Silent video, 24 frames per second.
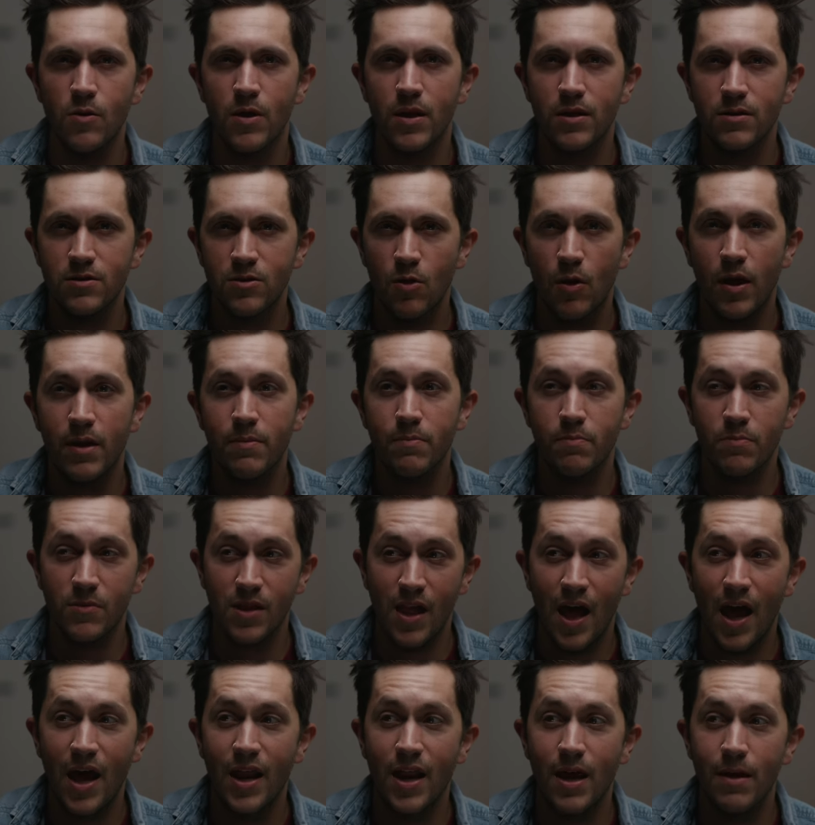And so I'm
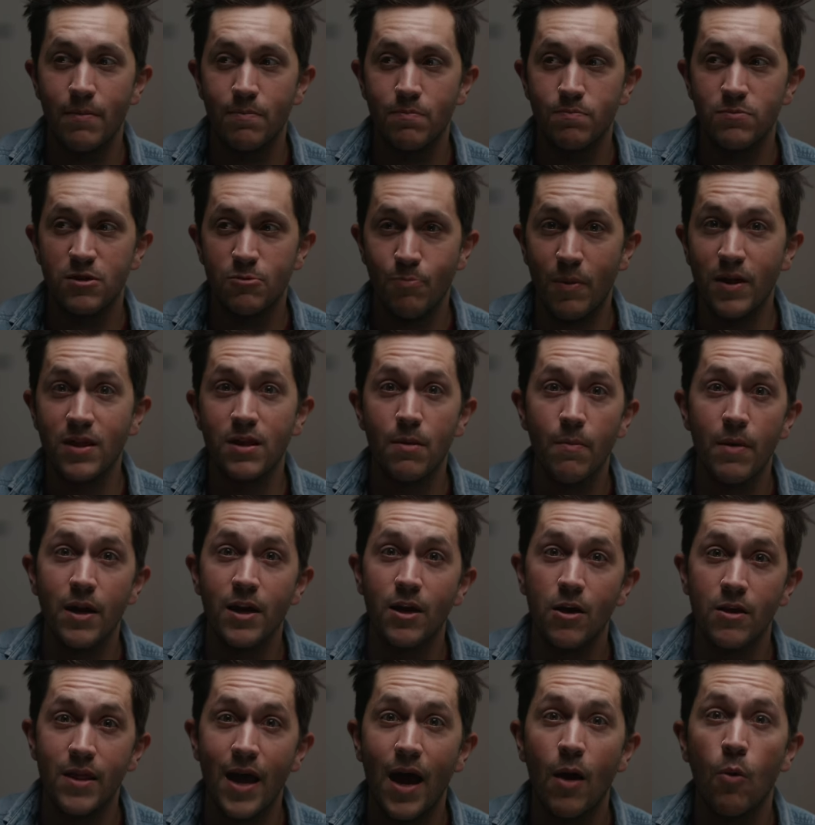glad I spent the money
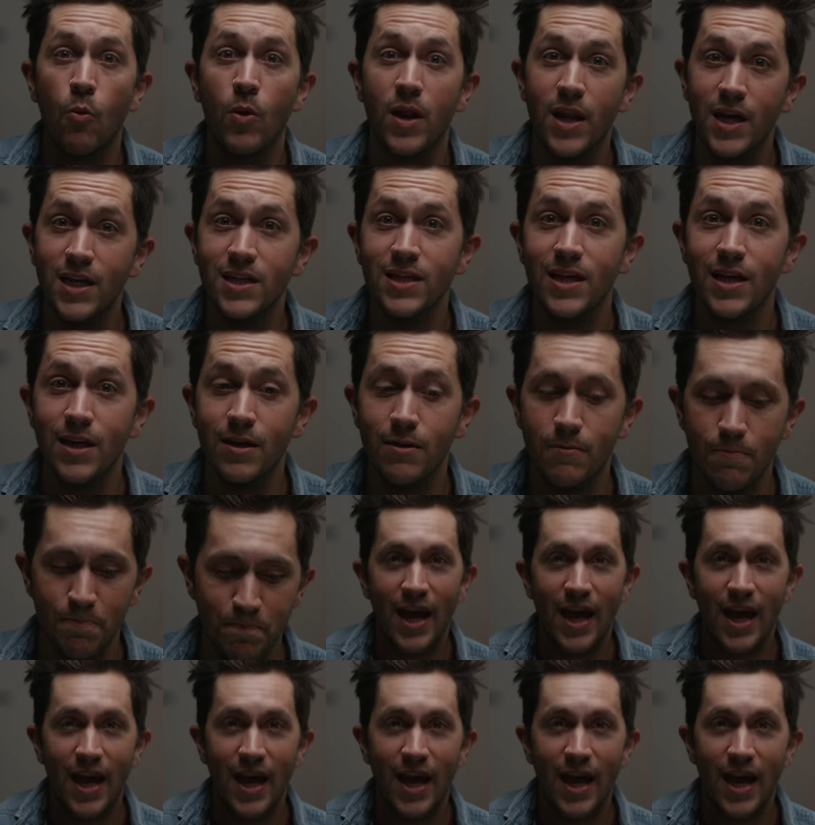on that when I did.